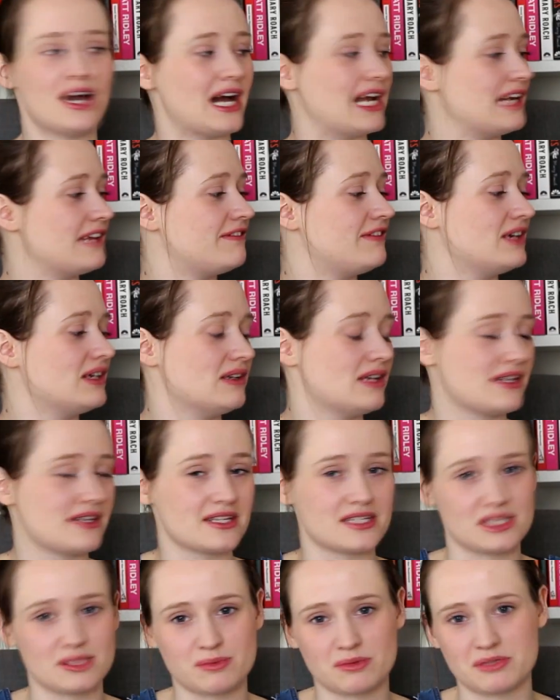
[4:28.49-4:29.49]
and I feel like
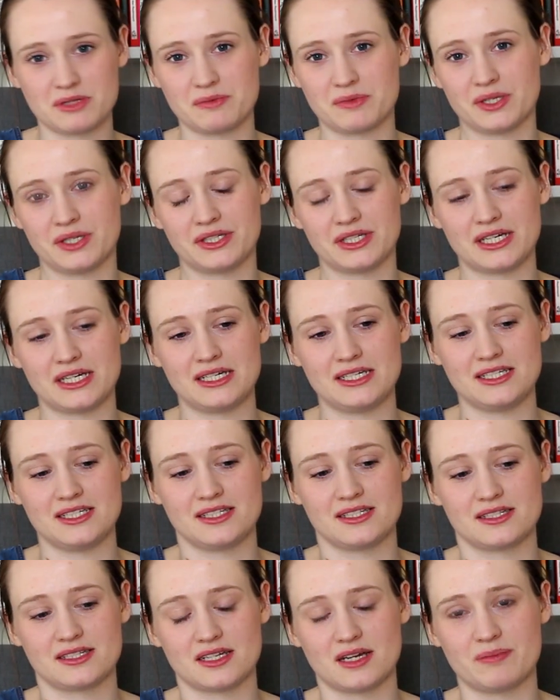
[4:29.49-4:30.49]
this is probably one that
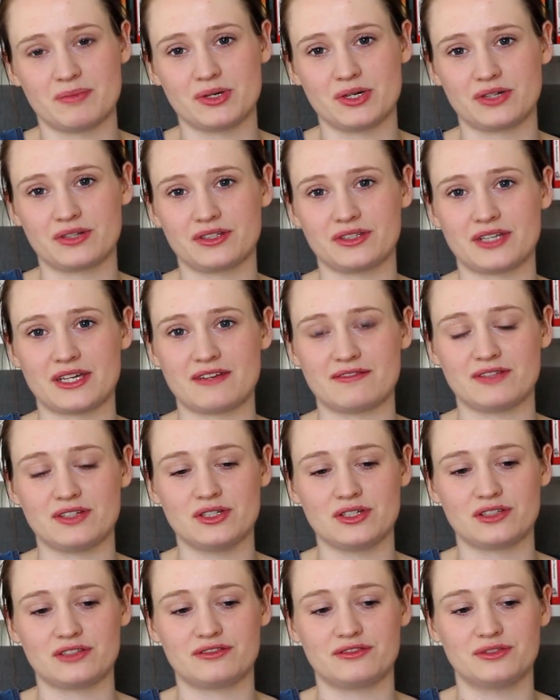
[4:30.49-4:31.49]
is a book that they've
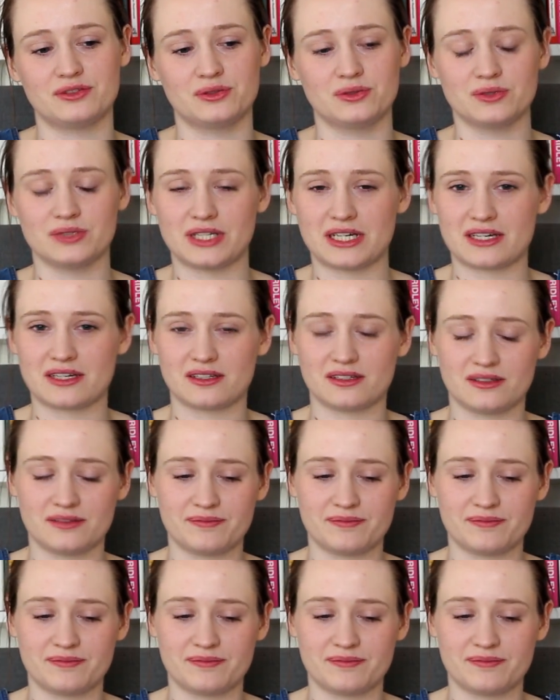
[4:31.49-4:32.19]
looked for, like,